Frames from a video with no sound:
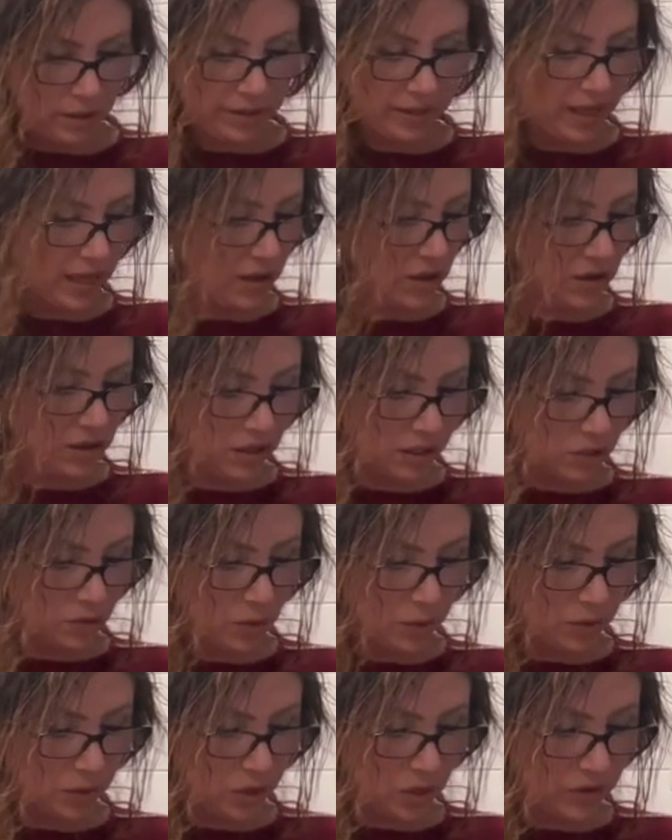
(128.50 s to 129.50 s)
Thank goodness, we
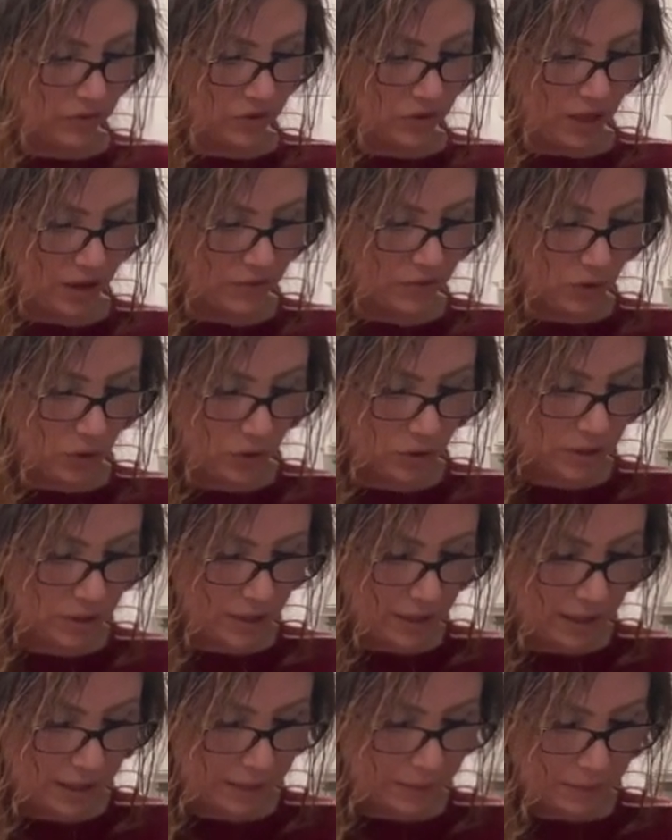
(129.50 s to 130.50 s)
were looking for that for a long
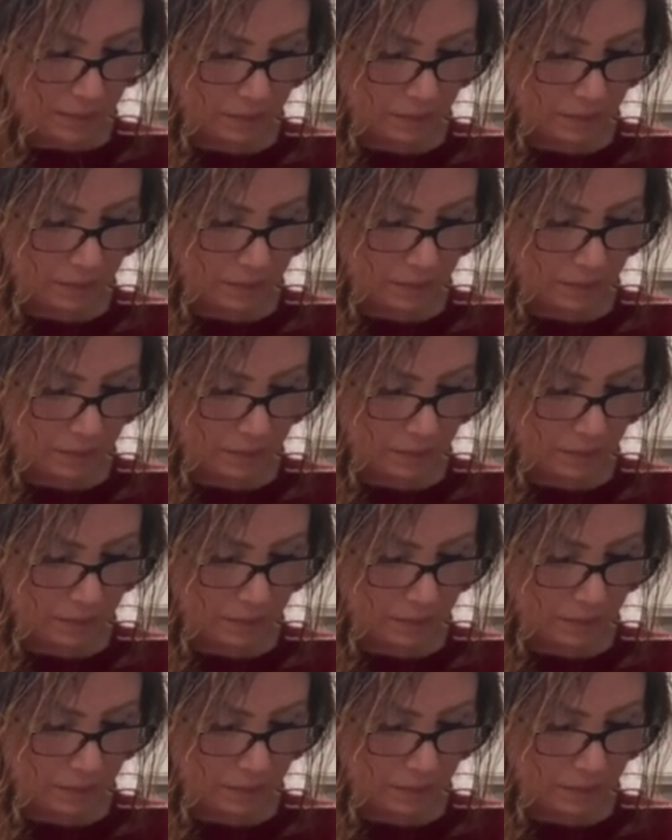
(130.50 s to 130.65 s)
time.